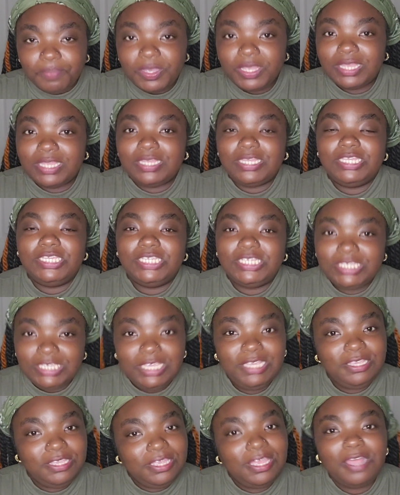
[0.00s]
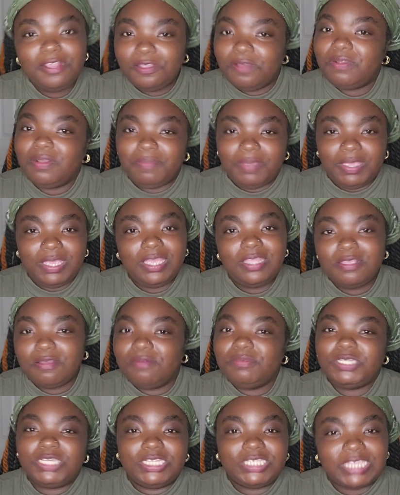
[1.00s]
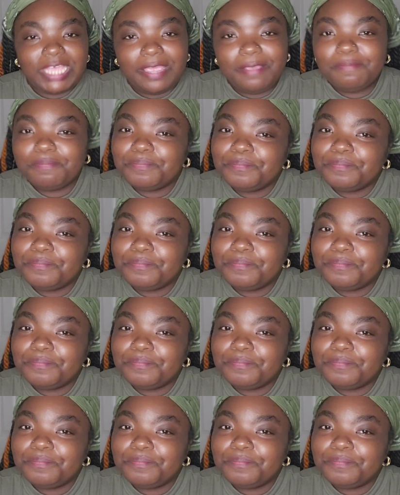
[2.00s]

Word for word: But y'all know what I mean. You know what I'm trying to say.